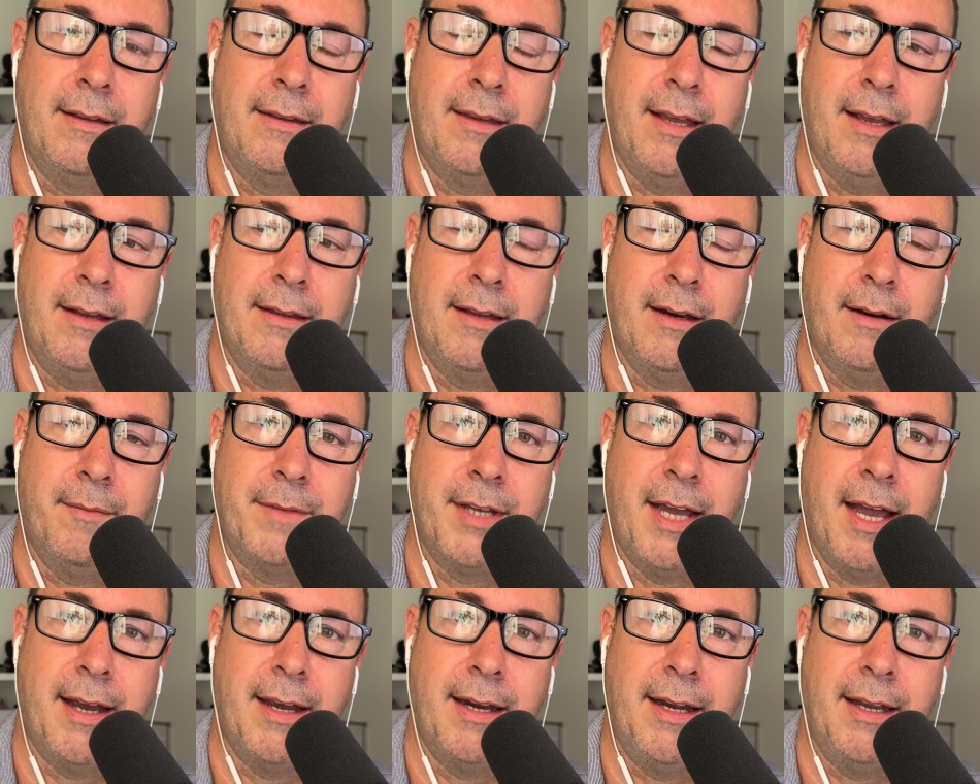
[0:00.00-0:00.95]
that I'm
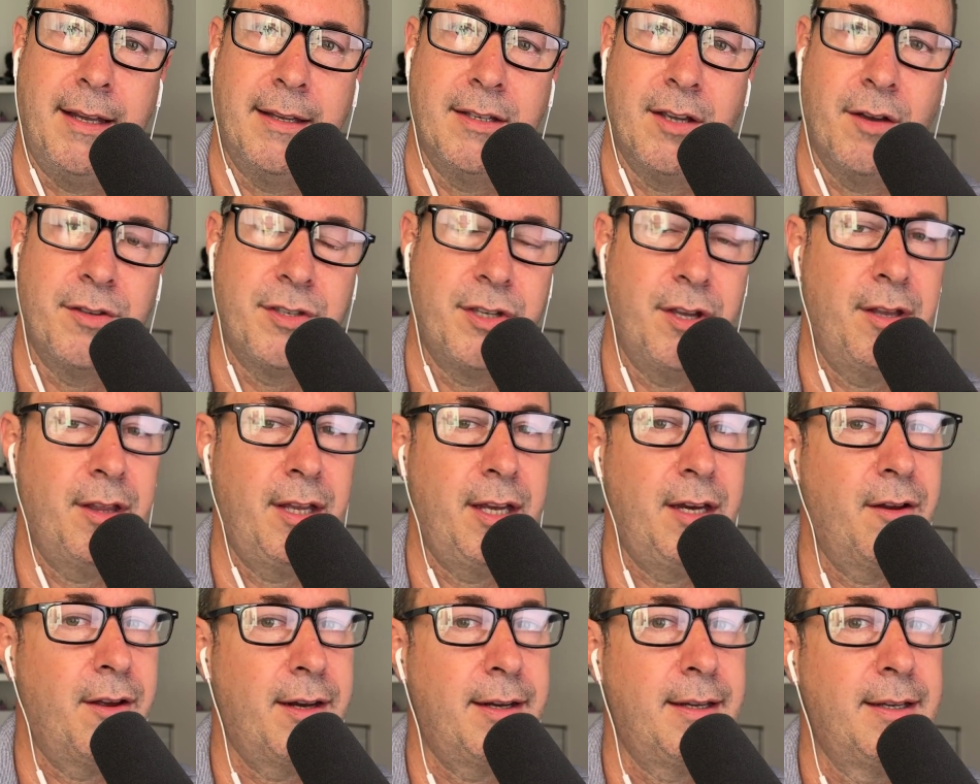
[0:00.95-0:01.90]
targeting. So it's certainly
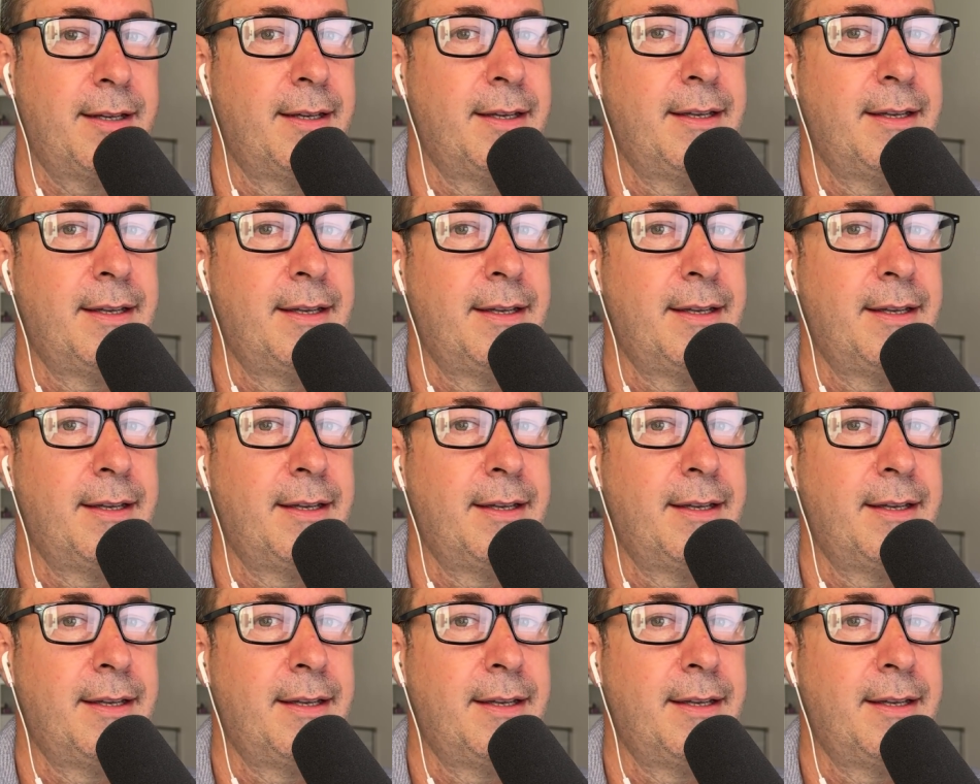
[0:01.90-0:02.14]
not